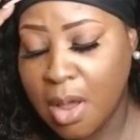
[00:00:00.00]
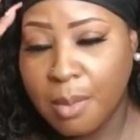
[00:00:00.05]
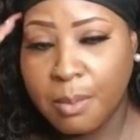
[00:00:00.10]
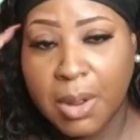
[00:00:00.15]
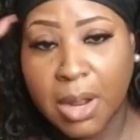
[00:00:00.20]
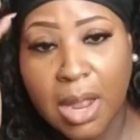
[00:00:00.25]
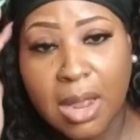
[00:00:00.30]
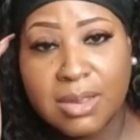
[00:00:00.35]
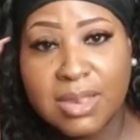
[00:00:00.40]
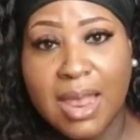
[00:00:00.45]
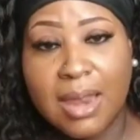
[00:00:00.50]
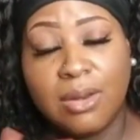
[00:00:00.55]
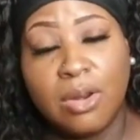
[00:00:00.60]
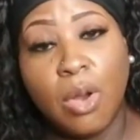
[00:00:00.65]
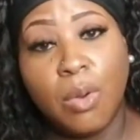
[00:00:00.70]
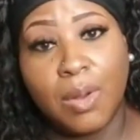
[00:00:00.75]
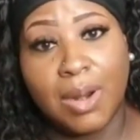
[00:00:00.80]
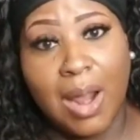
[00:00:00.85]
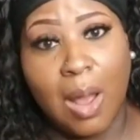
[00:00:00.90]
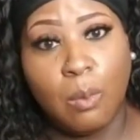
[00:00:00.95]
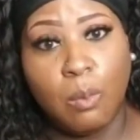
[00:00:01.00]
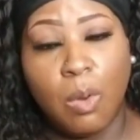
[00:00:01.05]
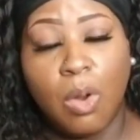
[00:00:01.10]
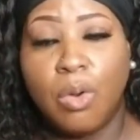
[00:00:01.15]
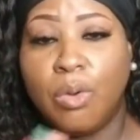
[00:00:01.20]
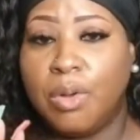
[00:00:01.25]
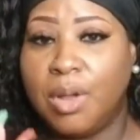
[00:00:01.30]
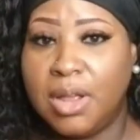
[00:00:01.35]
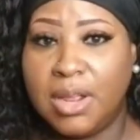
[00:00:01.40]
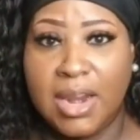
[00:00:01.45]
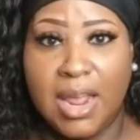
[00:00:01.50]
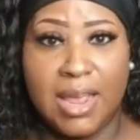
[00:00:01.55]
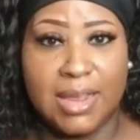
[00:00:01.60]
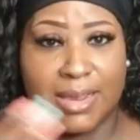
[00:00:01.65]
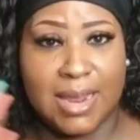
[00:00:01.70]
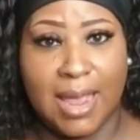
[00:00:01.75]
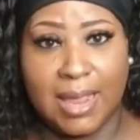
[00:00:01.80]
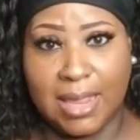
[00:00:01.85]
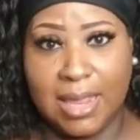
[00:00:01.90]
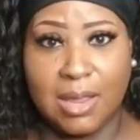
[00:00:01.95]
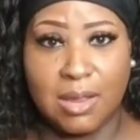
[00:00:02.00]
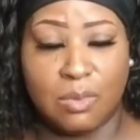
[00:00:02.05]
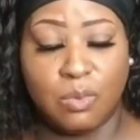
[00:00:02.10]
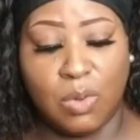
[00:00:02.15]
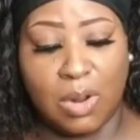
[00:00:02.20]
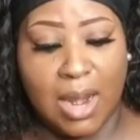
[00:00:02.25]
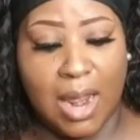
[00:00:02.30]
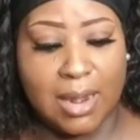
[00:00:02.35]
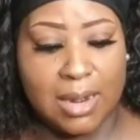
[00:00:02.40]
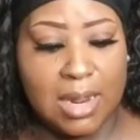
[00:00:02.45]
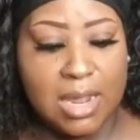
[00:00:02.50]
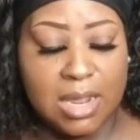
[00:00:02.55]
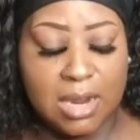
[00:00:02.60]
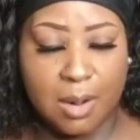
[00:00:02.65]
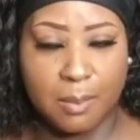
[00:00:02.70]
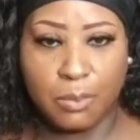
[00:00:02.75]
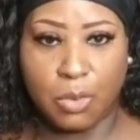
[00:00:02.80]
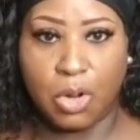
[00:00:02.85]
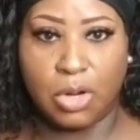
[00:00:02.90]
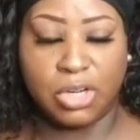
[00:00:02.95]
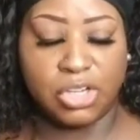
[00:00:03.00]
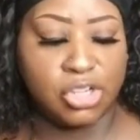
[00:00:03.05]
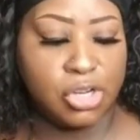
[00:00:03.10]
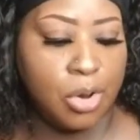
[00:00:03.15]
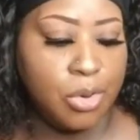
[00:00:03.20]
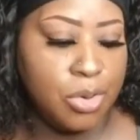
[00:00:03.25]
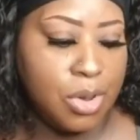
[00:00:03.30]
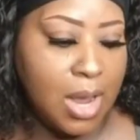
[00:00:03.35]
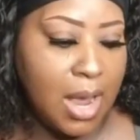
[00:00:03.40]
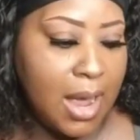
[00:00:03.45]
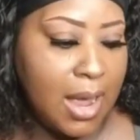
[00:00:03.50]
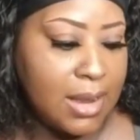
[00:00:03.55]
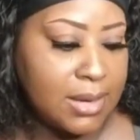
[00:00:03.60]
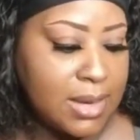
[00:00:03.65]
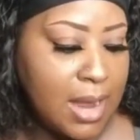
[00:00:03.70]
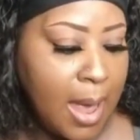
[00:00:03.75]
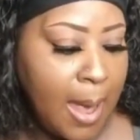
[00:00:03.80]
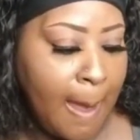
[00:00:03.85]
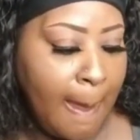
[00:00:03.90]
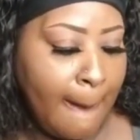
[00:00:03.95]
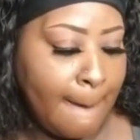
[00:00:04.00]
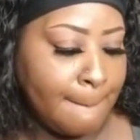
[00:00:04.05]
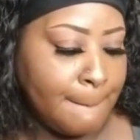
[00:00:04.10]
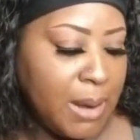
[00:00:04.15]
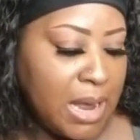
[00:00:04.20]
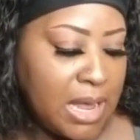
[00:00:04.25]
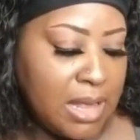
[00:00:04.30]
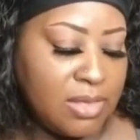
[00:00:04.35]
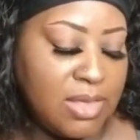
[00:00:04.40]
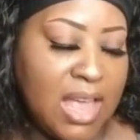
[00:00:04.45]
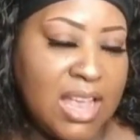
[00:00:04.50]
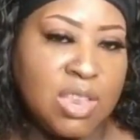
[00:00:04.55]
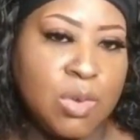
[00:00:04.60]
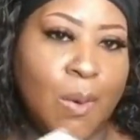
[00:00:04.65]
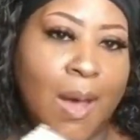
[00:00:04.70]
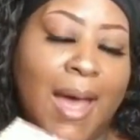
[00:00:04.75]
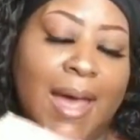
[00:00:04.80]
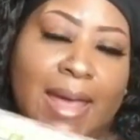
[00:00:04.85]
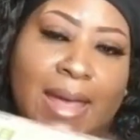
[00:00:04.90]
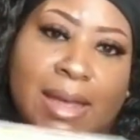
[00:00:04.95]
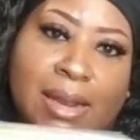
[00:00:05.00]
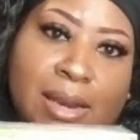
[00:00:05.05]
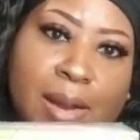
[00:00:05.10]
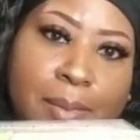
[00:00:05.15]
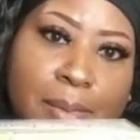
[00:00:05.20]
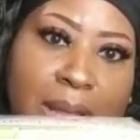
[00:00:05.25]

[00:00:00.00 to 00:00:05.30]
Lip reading: because I know what I want, and as I get what I need, I'm gonna show you guys. But that's why I end up